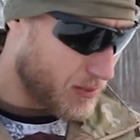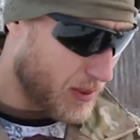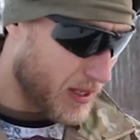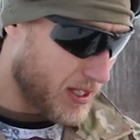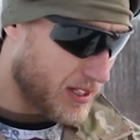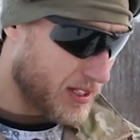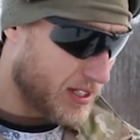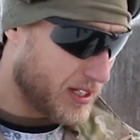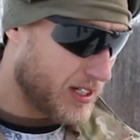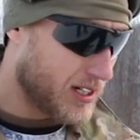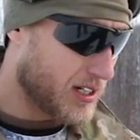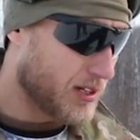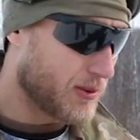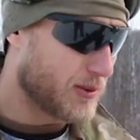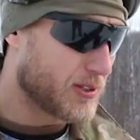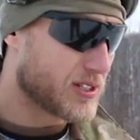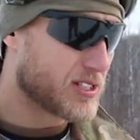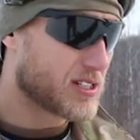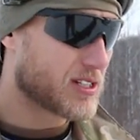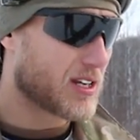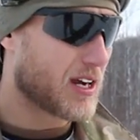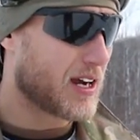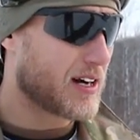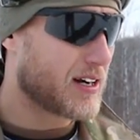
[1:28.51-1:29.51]
button here, which
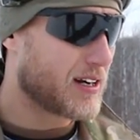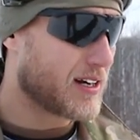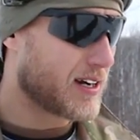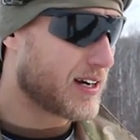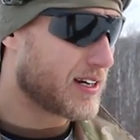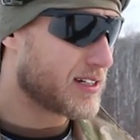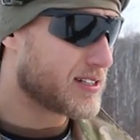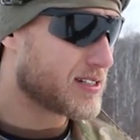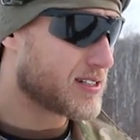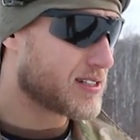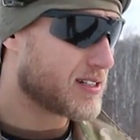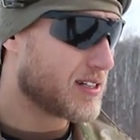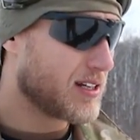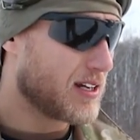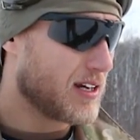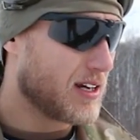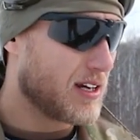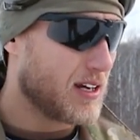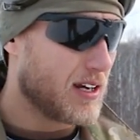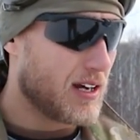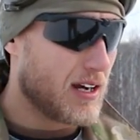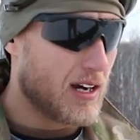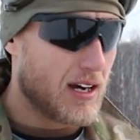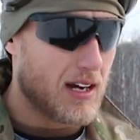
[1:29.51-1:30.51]
is kind of nice.
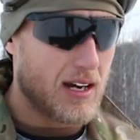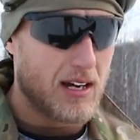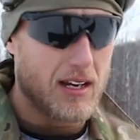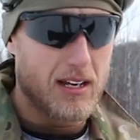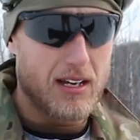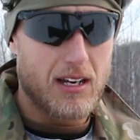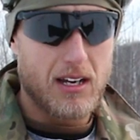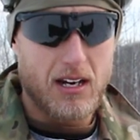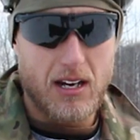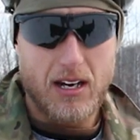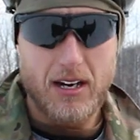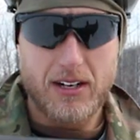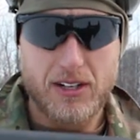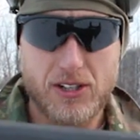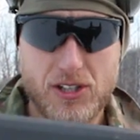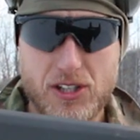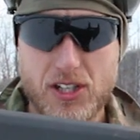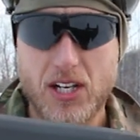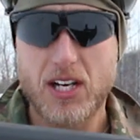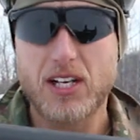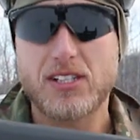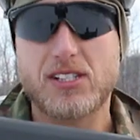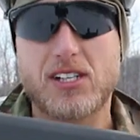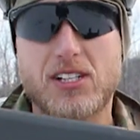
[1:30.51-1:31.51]
Your
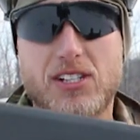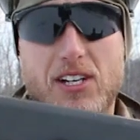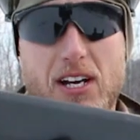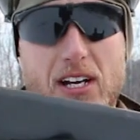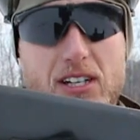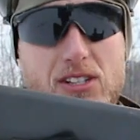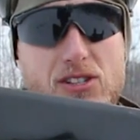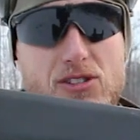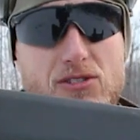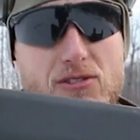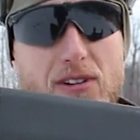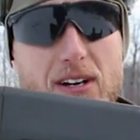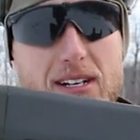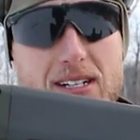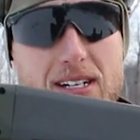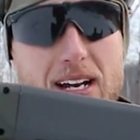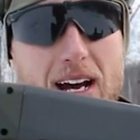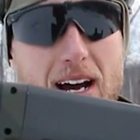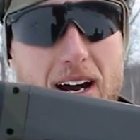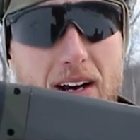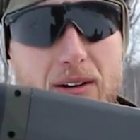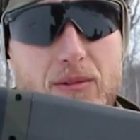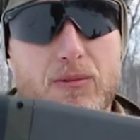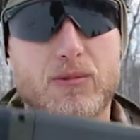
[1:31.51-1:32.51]
shells eject straight
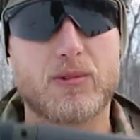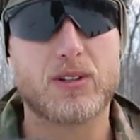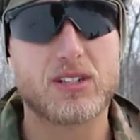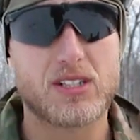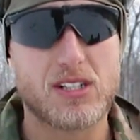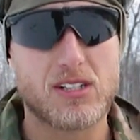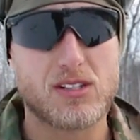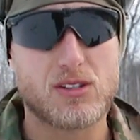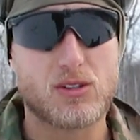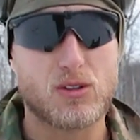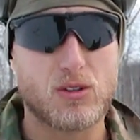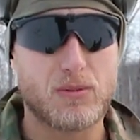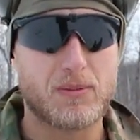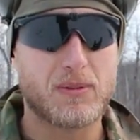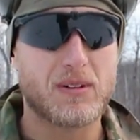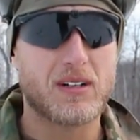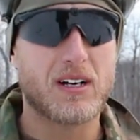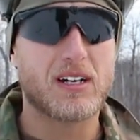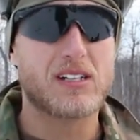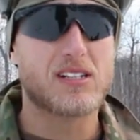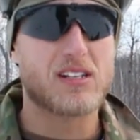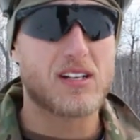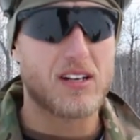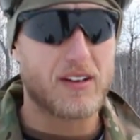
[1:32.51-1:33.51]
down, which is super
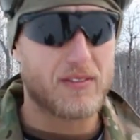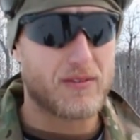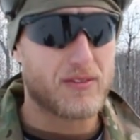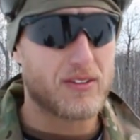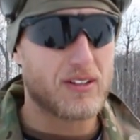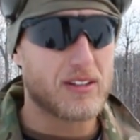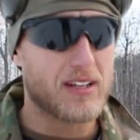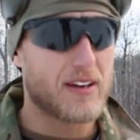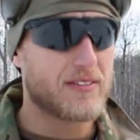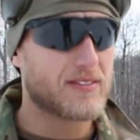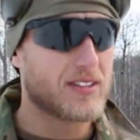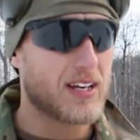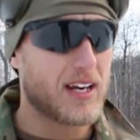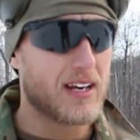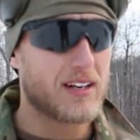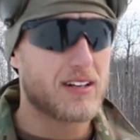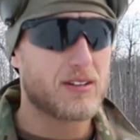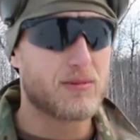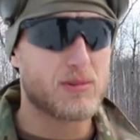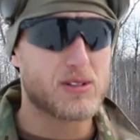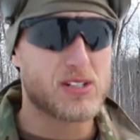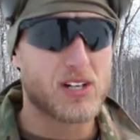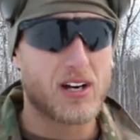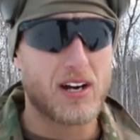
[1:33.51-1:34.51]
nice if you're
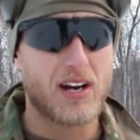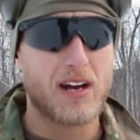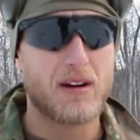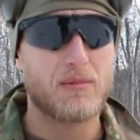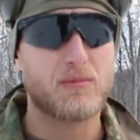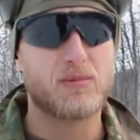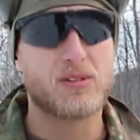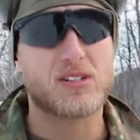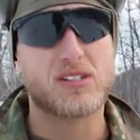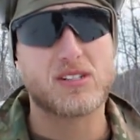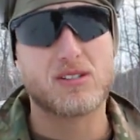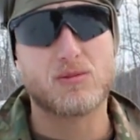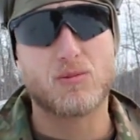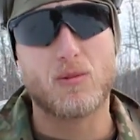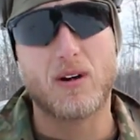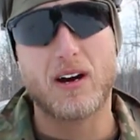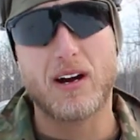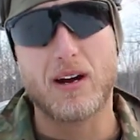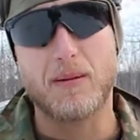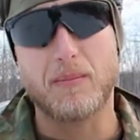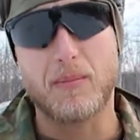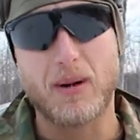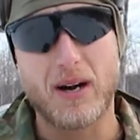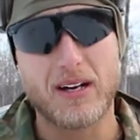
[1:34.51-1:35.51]
left-handed, which I am, which is
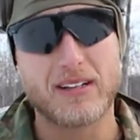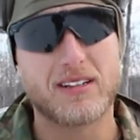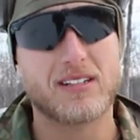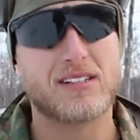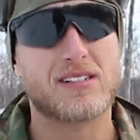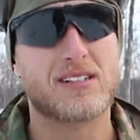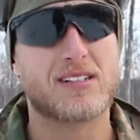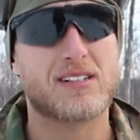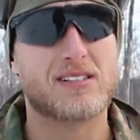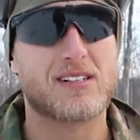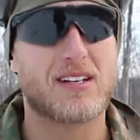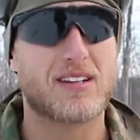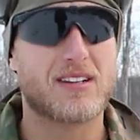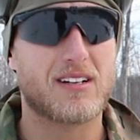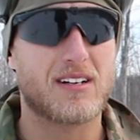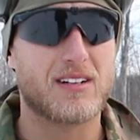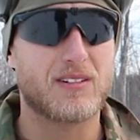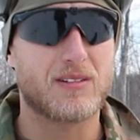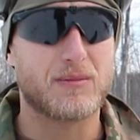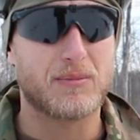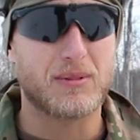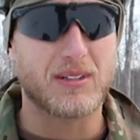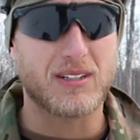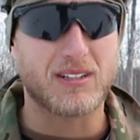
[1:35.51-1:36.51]
why I bought this, because I thought
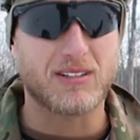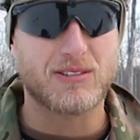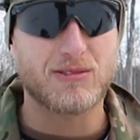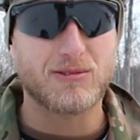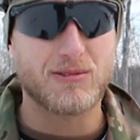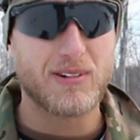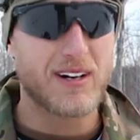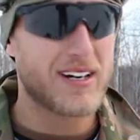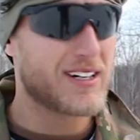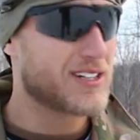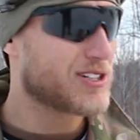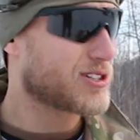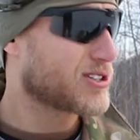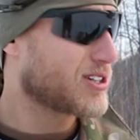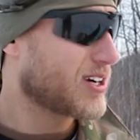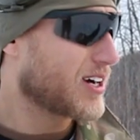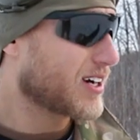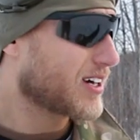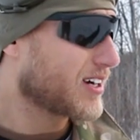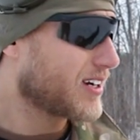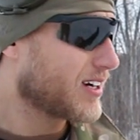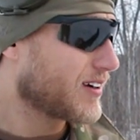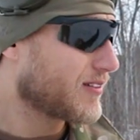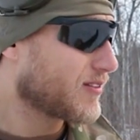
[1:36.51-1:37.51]
it would be the greatest
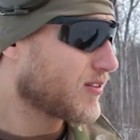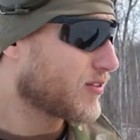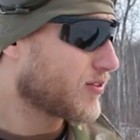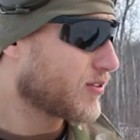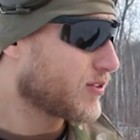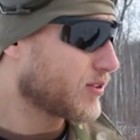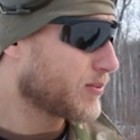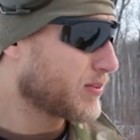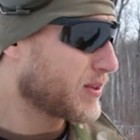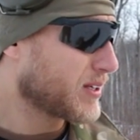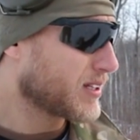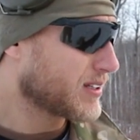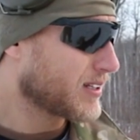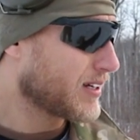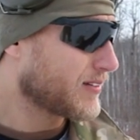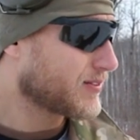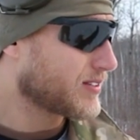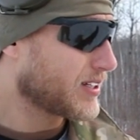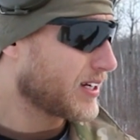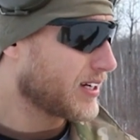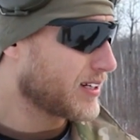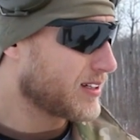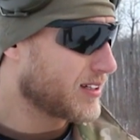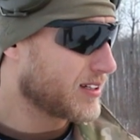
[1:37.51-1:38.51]
shotgun ever for being
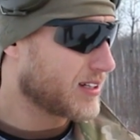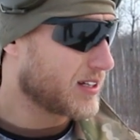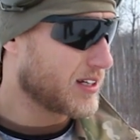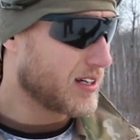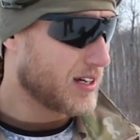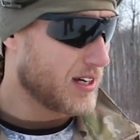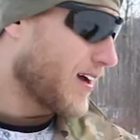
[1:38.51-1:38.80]
left-handed.